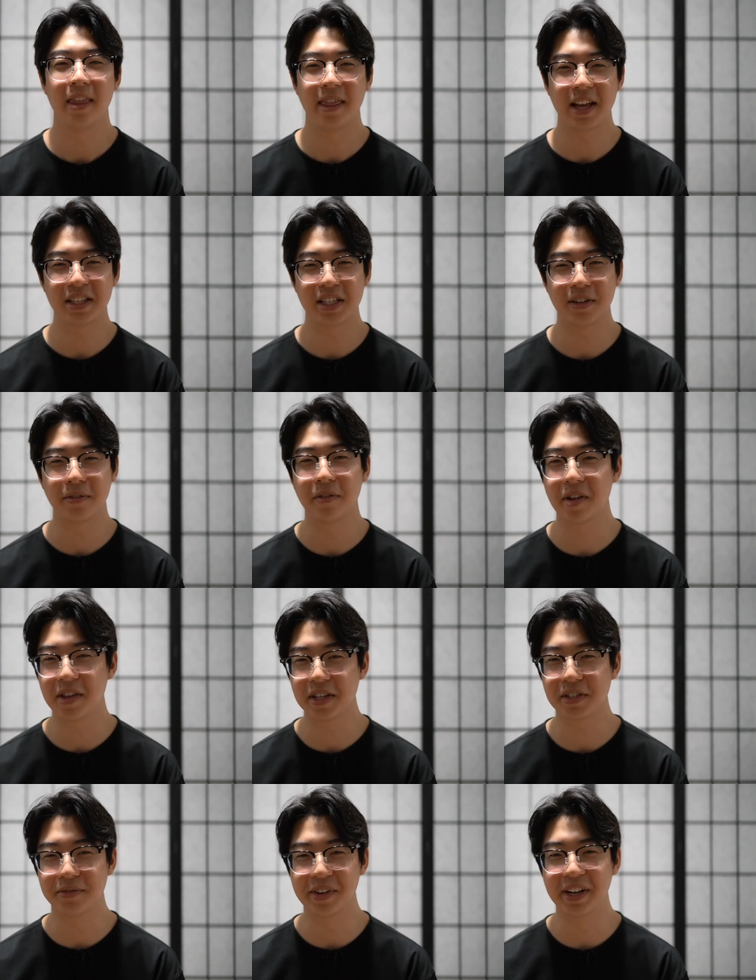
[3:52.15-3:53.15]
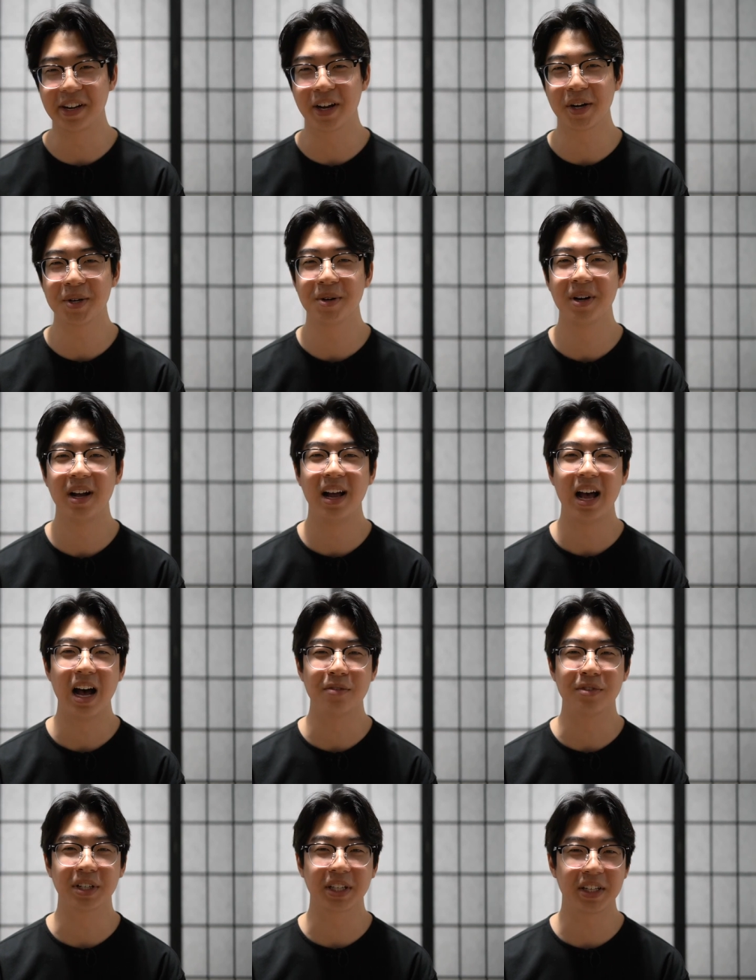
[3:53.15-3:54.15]
That's it for this video.
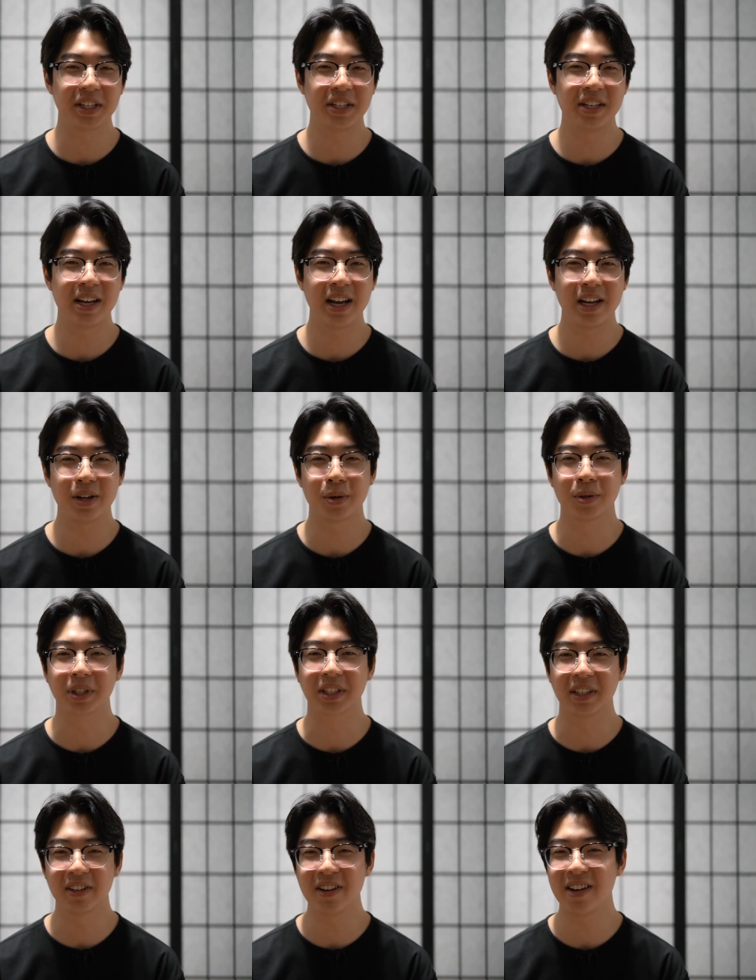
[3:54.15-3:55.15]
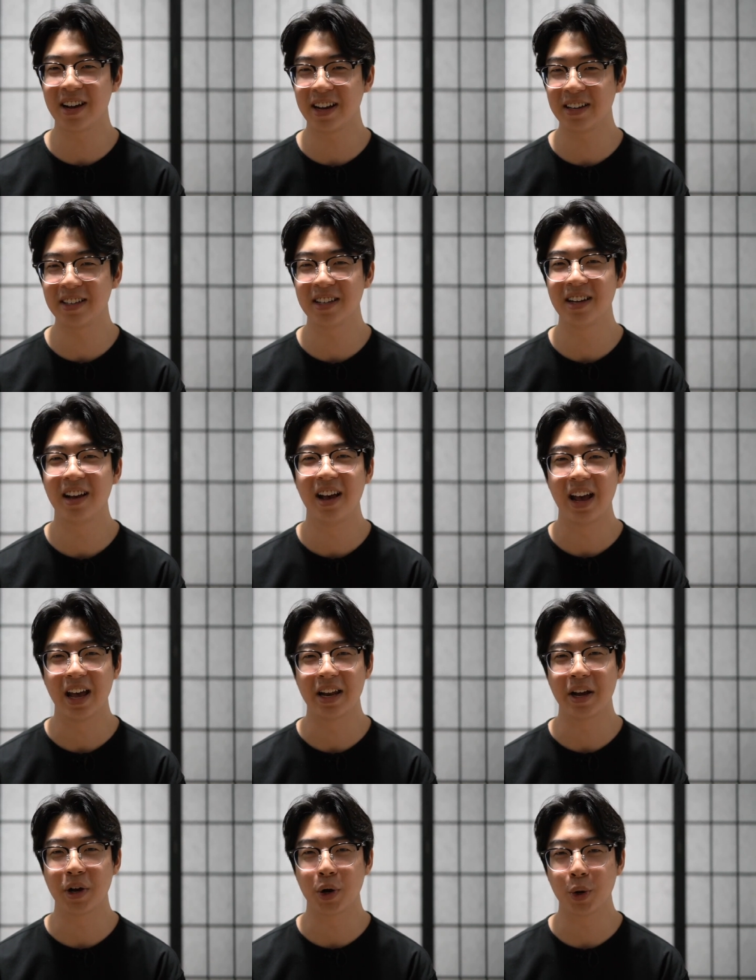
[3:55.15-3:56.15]
Have a good day or good night,
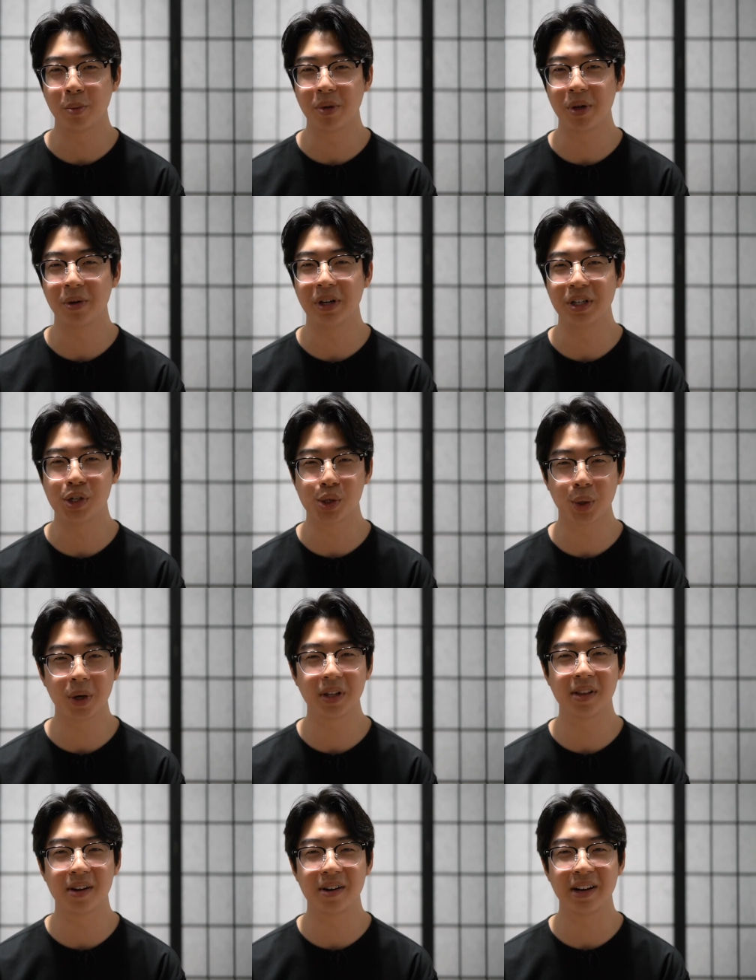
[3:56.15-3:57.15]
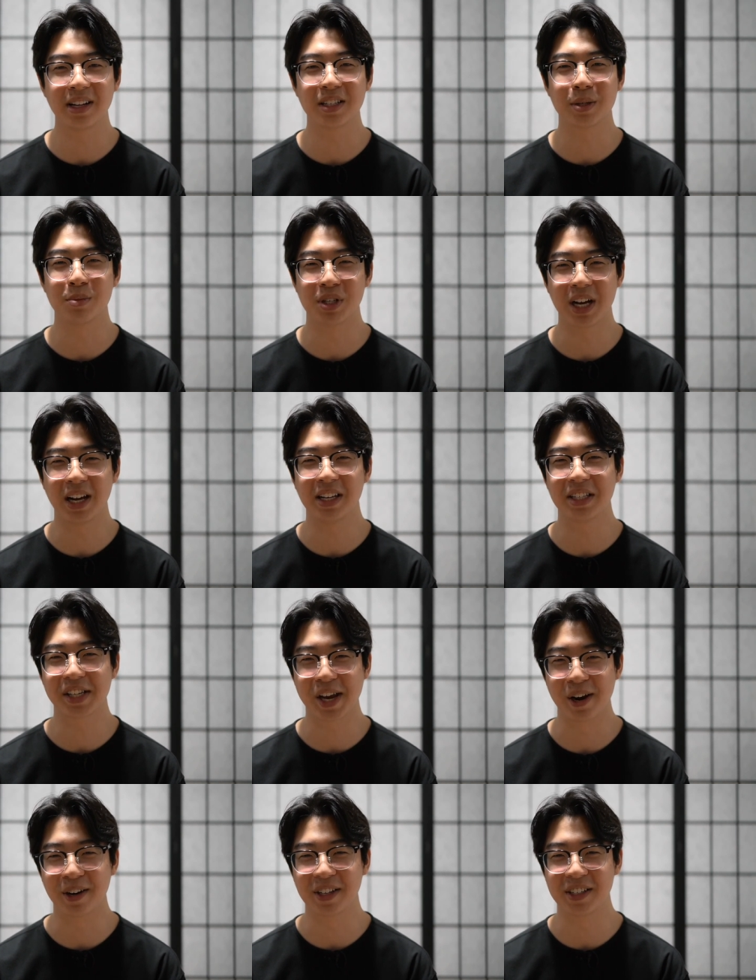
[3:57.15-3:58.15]
and I hope you enjoyed learning some Chinese
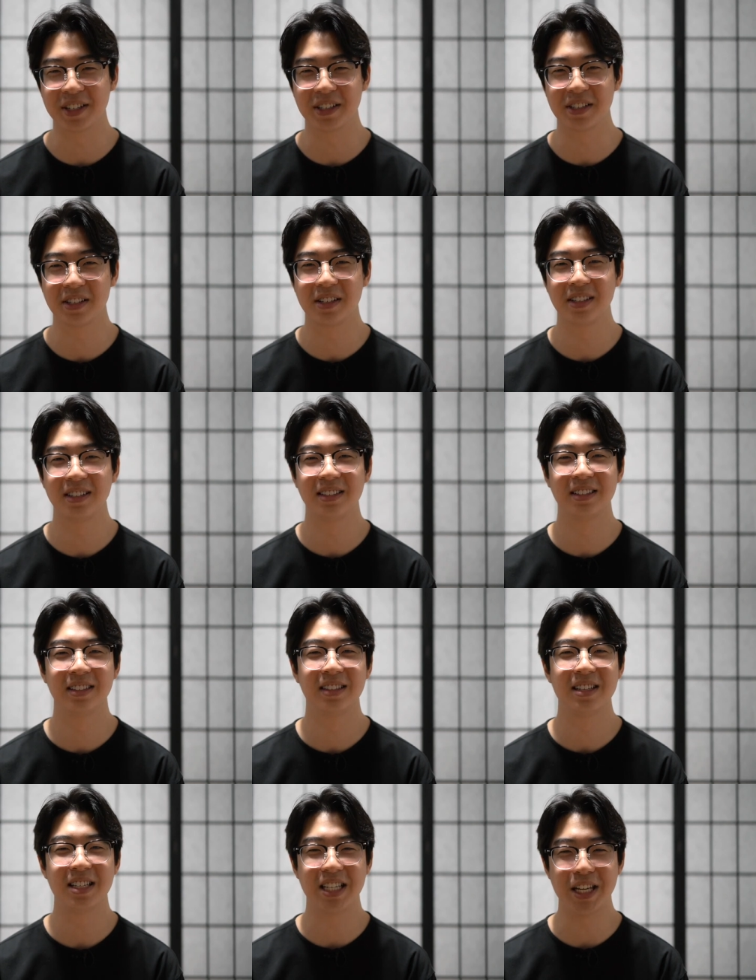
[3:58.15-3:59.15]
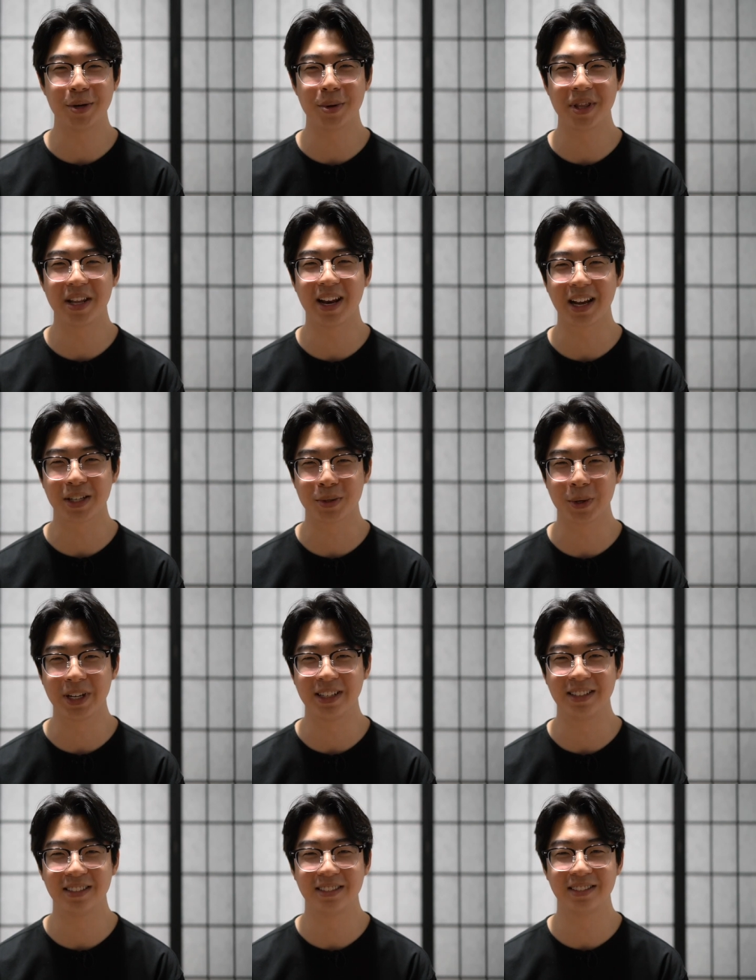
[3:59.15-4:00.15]
characters. See you in the next one.